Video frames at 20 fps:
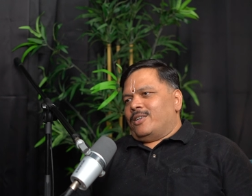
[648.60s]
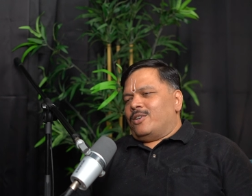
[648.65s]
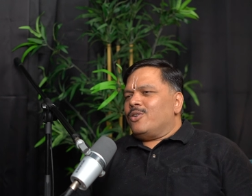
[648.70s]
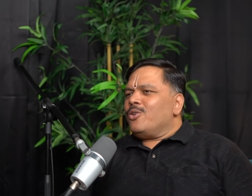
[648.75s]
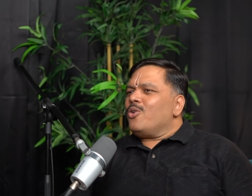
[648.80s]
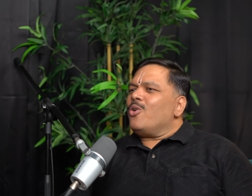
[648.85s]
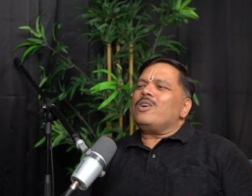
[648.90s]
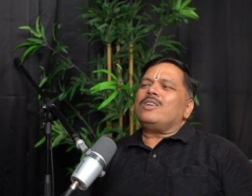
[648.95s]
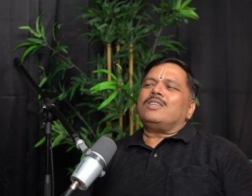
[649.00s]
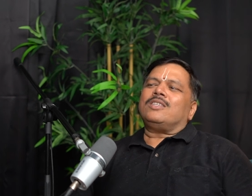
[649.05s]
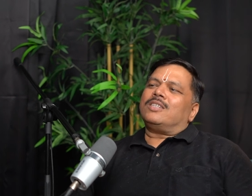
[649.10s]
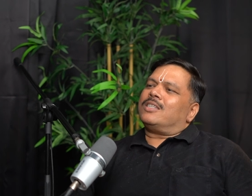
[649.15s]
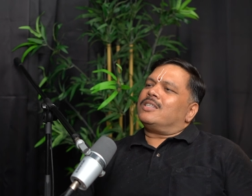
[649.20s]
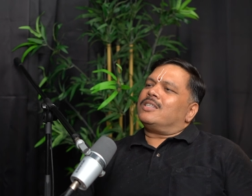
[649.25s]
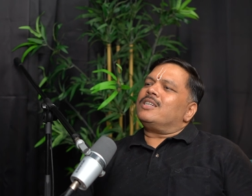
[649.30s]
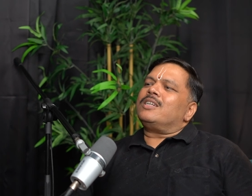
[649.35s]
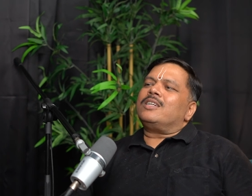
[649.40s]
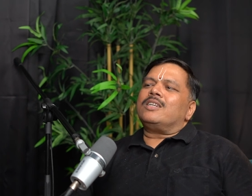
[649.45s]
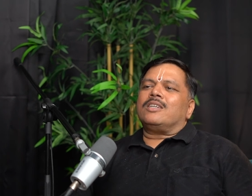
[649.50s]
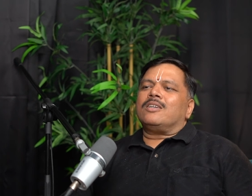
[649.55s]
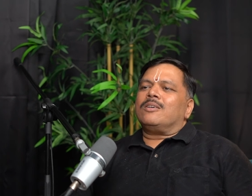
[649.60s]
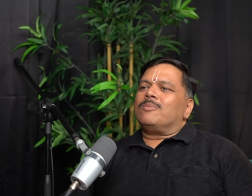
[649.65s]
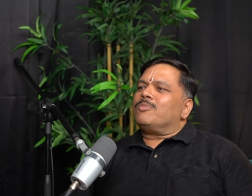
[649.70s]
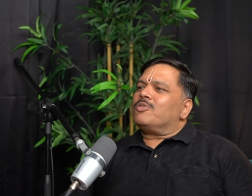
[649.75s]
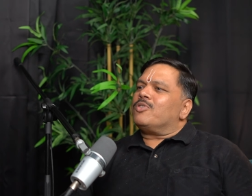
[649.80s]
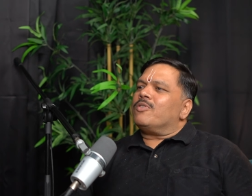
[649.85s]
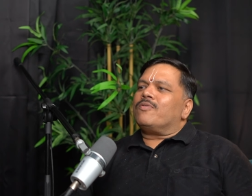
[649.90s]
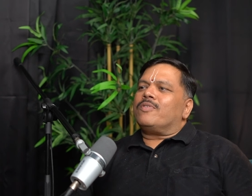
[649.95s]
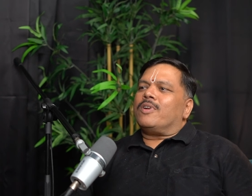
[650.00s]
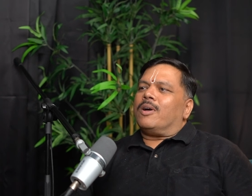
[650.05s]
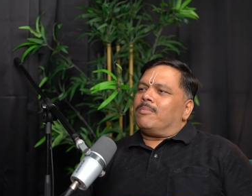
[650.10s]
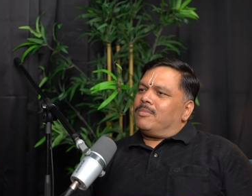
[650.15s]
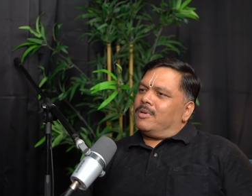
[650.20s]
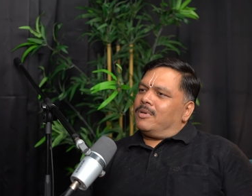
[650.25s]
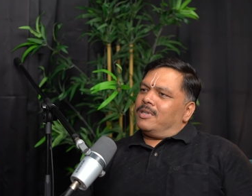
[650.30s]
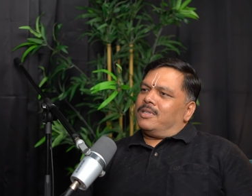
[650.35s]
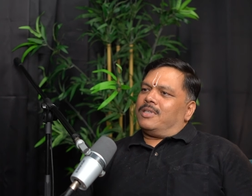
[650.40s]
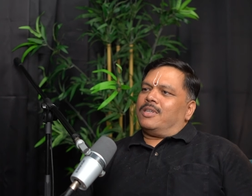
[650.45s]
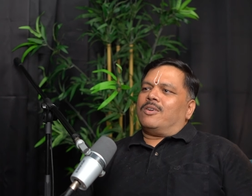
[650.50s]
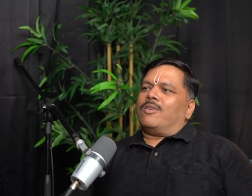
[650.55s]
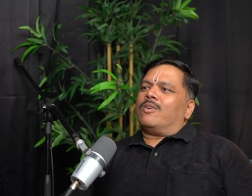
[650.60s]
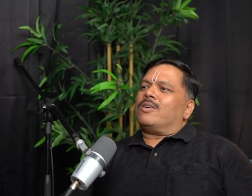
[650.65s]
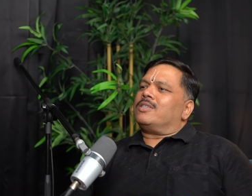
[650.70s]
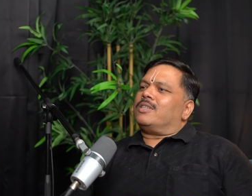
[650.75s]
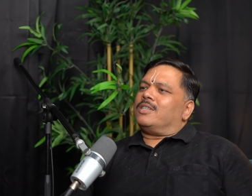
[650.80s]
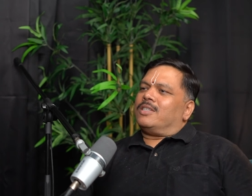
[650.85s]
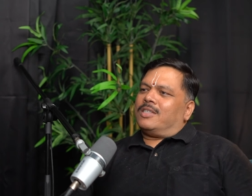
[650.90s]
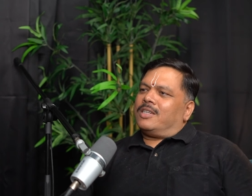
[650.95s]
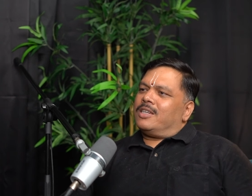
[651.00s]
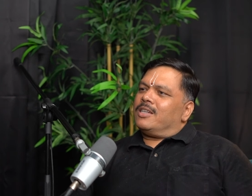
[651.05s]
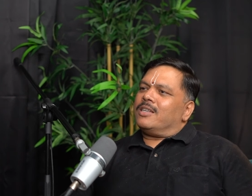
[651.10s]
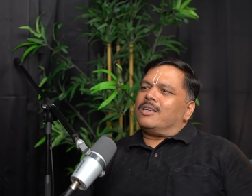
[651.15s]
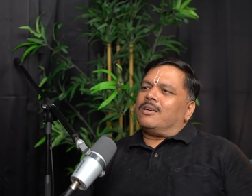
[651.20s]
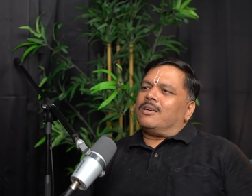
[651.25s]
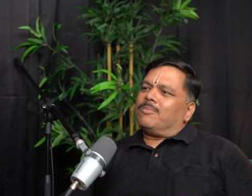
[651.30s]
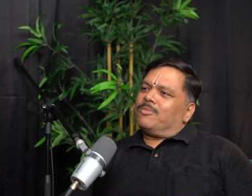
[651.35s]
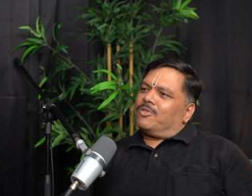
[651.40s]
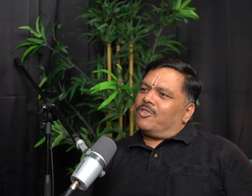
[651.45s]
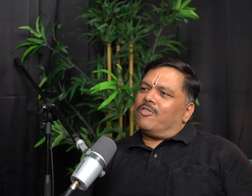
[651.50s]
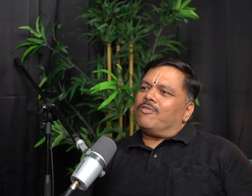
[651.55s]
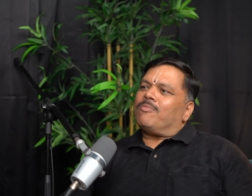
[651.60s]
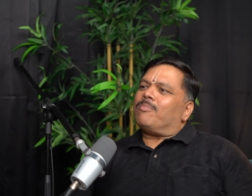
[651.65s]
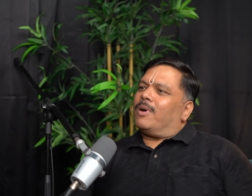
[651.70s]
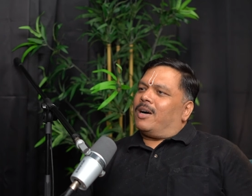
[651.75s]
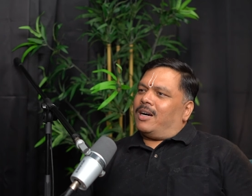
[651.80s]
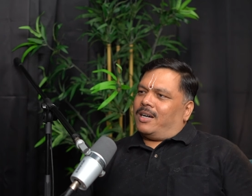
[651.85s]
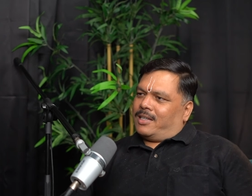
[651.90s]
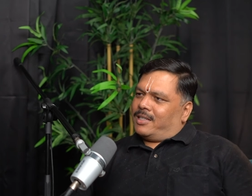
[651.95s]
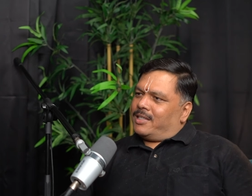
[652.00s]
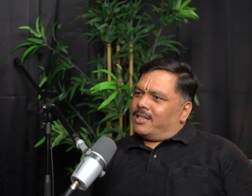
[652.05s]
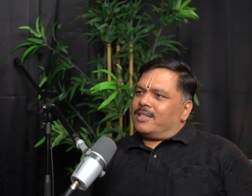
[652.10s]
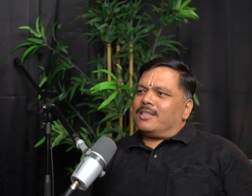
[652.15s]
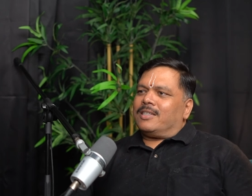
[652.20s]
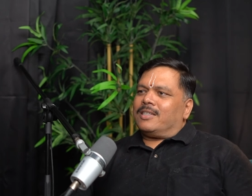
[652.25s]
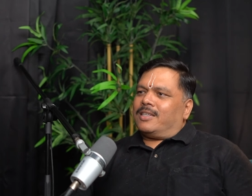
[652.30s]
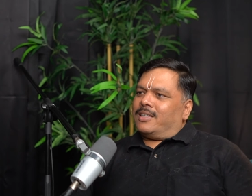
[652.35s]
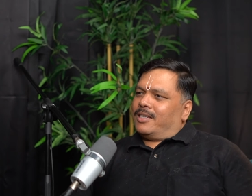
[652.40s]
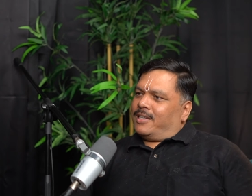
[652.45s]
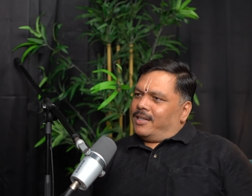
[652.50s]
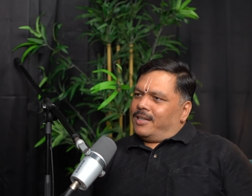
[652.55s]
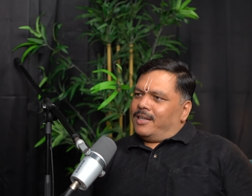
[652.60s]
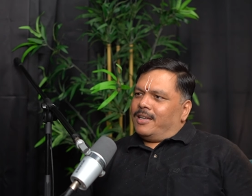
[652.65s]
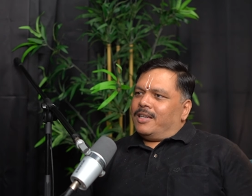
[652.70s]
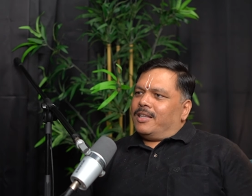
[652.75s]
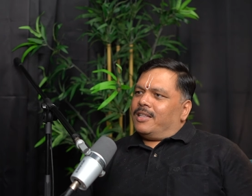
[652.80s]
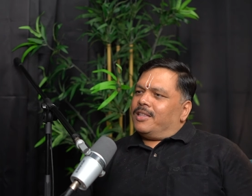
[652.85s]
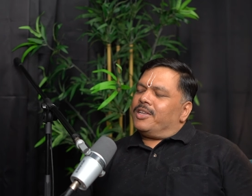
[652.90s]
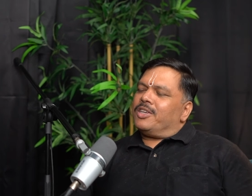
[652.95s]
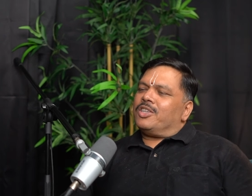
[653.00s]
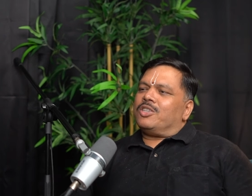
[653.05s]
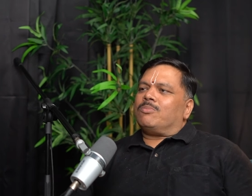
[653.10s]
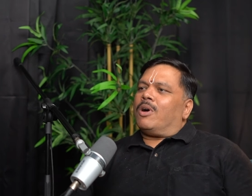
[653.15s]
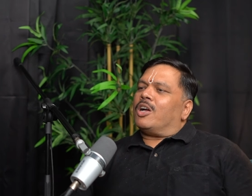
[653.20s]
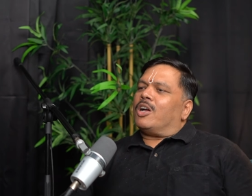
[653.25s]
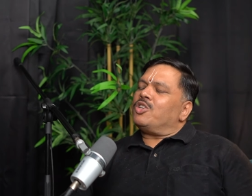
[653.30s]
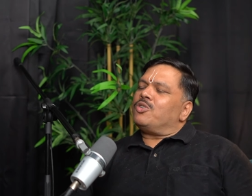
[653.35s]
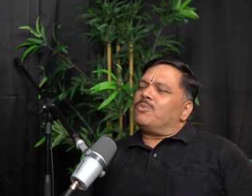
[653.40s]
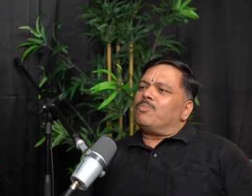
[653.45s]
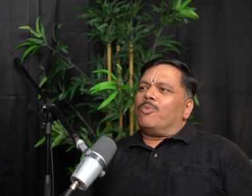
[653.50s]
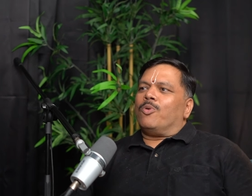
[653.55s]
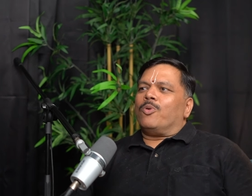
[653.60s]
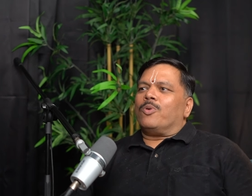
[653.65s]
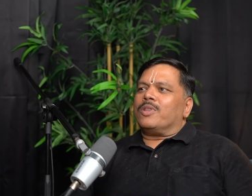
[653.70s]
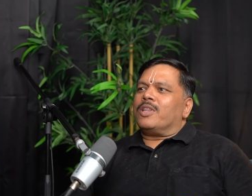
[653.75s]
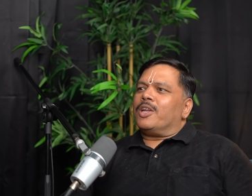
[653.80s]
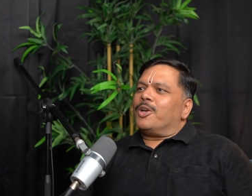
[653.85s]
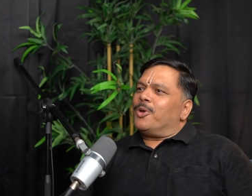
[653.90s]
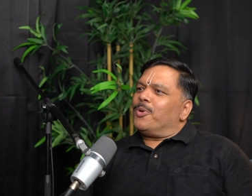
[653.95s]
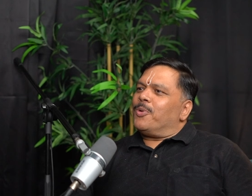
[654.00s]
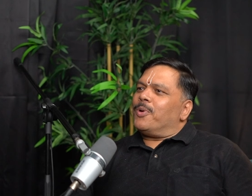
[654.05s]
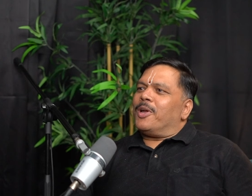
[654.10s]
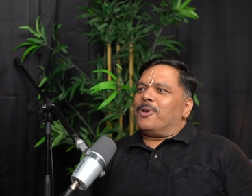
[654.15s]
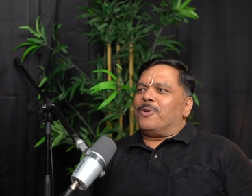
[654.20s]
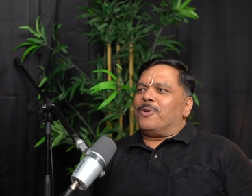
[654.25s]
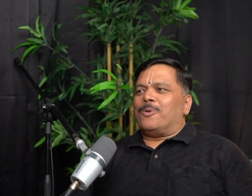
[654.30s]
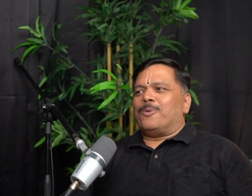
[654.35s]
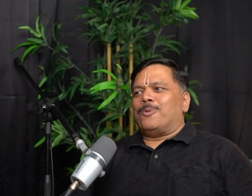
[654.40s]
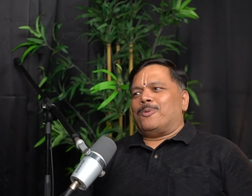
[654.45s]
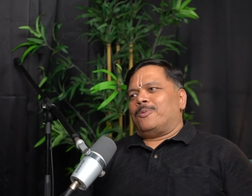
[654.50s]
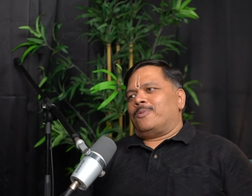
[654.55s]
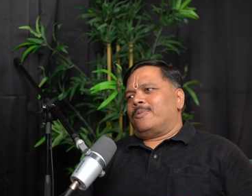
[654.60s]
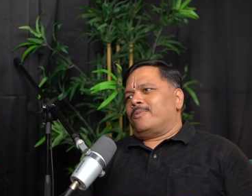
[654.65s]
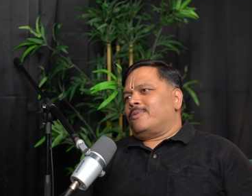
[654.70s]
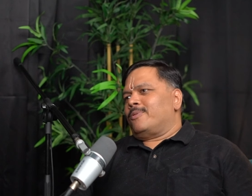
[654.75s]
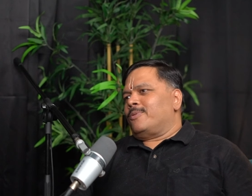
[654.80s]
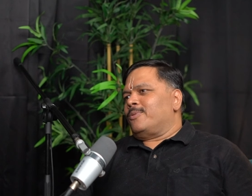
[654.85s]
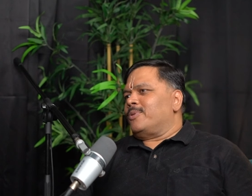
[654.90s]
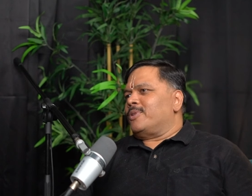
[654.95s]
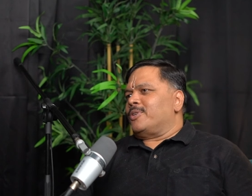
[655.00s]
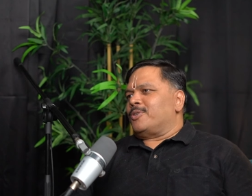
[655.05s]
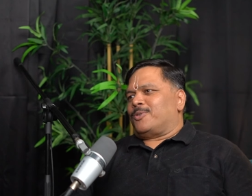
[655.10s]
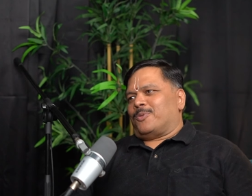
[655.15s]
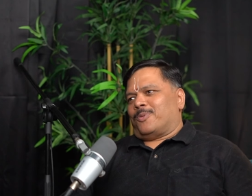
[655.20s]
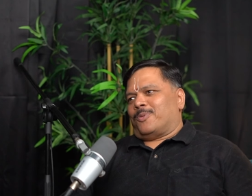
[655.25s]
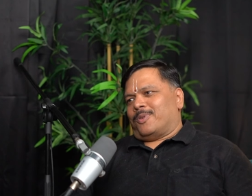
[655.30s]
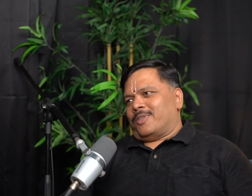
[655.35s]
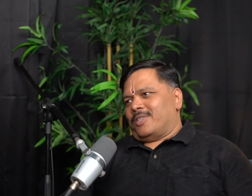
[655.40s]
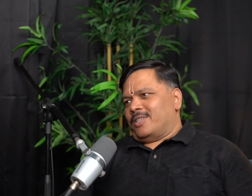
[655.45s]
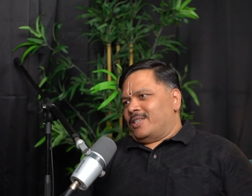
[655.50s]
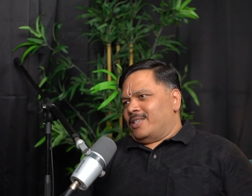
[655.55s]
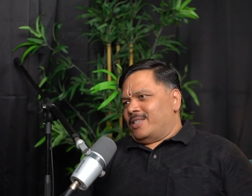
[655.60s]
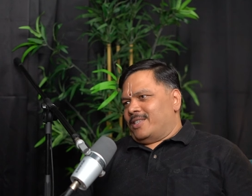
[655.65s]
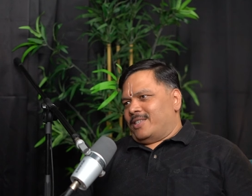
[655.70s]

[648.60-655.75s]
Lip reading: not just in terms of numbers and not just in terms of marks, there is much more that you can do to the students,